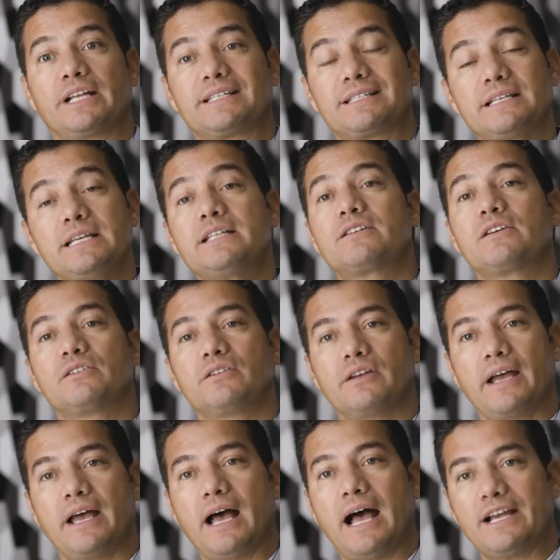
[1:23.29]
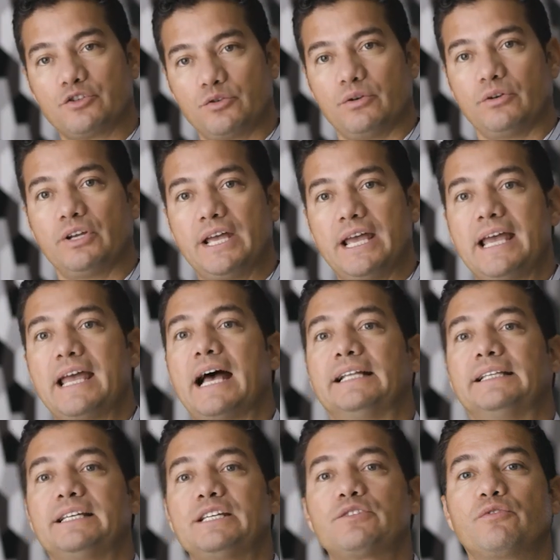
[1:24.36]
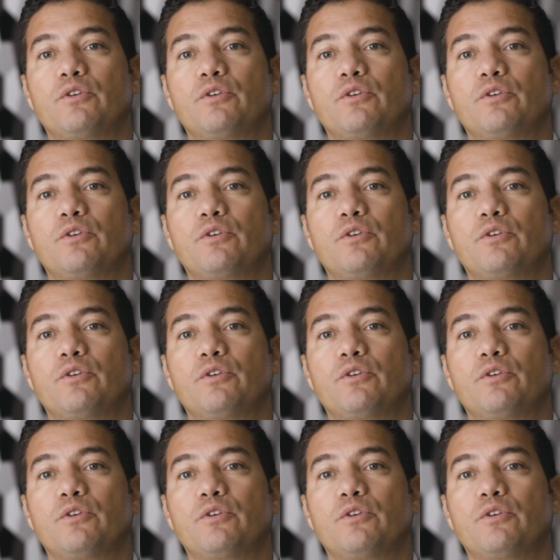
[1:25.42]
that sits on Azure. And this